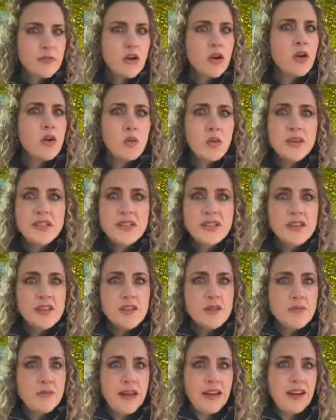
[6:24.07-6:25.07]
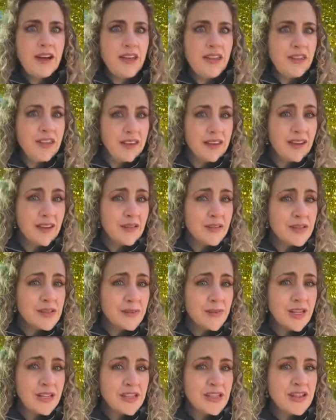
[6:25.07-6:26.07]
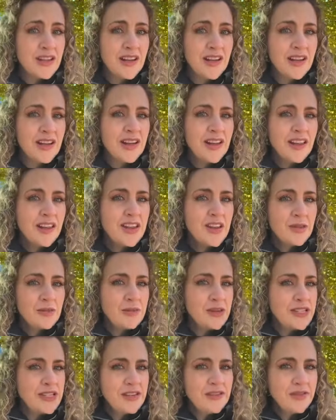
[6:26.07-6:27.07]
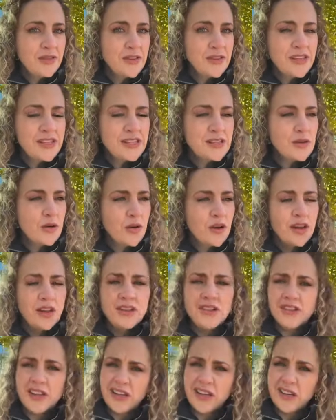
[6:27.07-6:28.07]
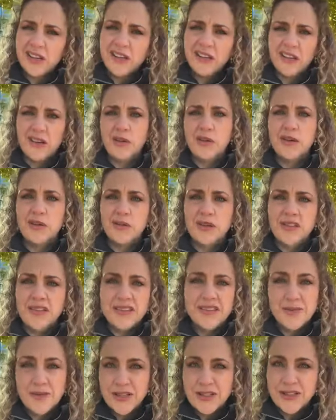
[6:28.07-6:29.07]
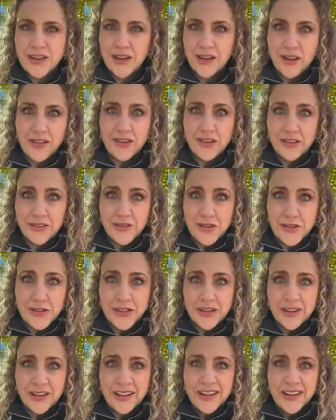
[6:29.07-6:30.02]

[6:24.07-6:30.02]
or ones that you may not think of as much, that you're reaching for this oil and you're like, oh, I wonder what this smells like on the diffuser.